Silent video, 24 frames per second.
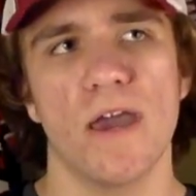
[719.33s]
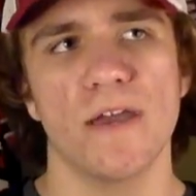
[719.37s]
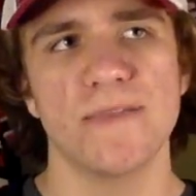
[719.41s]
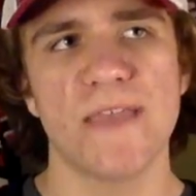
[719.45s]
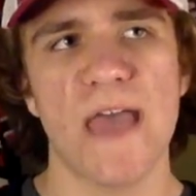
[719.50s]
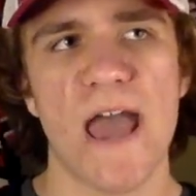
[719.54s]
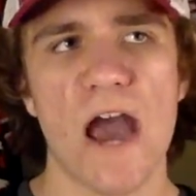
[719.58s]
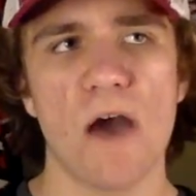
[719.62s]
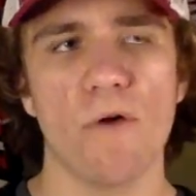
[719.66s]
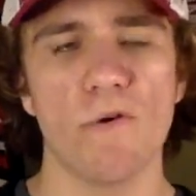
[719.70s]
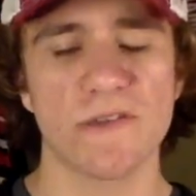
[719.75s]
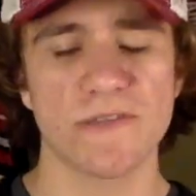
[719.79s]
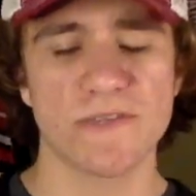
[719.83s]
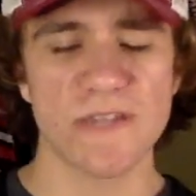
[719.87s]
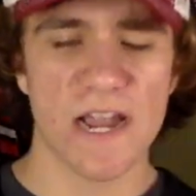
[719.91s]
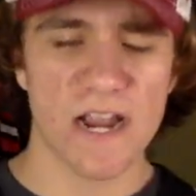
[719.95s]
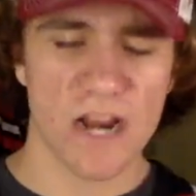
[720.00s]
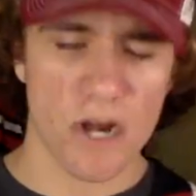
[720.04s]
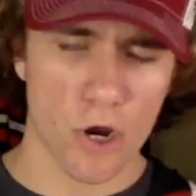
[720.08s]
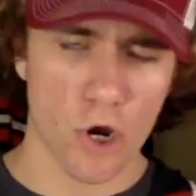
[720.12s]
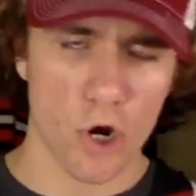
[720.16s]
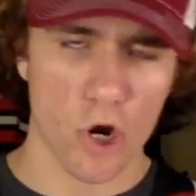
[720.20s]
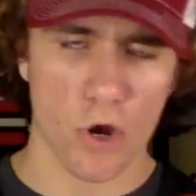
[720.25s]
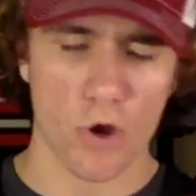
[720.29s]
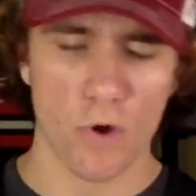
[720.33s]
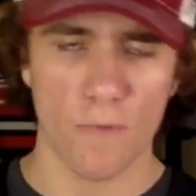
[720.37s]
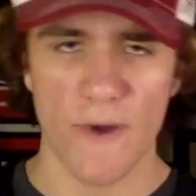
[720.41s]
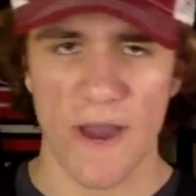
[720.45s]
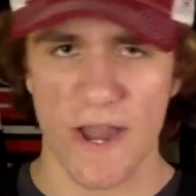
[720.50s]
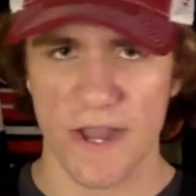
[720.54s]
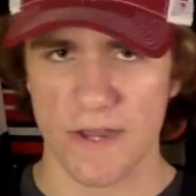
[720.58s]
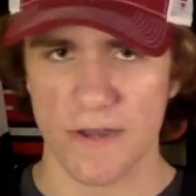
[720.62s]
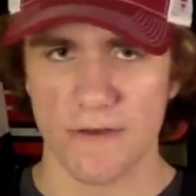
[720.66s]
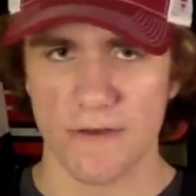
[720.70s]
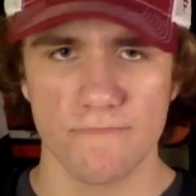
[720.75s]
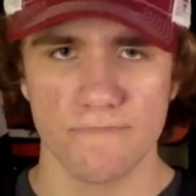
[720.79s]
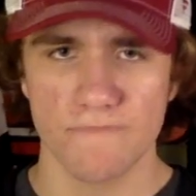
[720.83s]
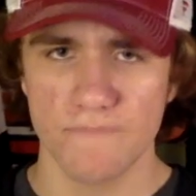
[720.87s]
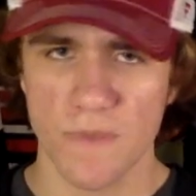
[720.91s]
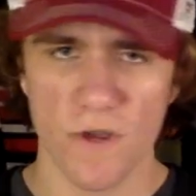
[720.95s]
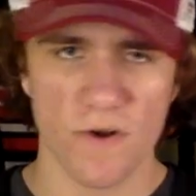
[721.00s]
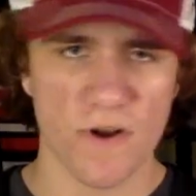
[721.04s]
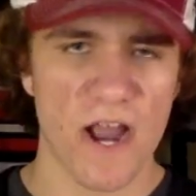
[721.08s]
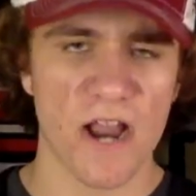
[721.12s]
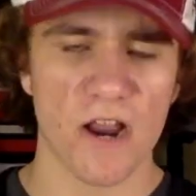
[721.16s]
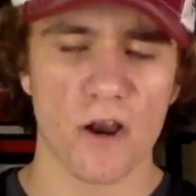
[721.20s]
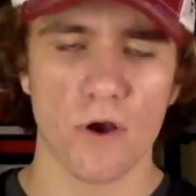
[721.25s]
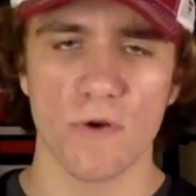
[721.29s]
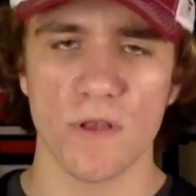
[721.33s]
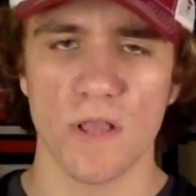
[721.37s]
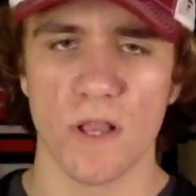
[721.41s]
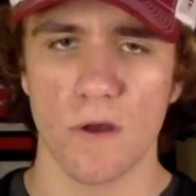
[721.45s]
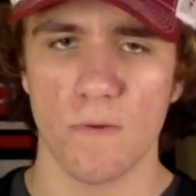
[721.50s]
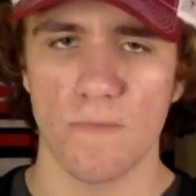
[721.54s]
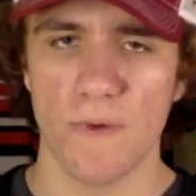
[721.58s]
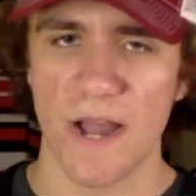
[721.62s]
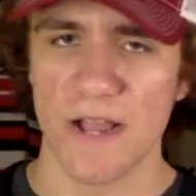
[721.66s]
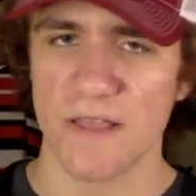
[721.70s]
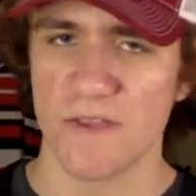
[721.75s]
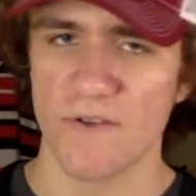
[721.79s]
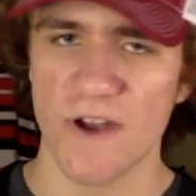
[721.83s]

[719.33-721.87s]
Now, it's not going to go to Quebec. They're not going to go back.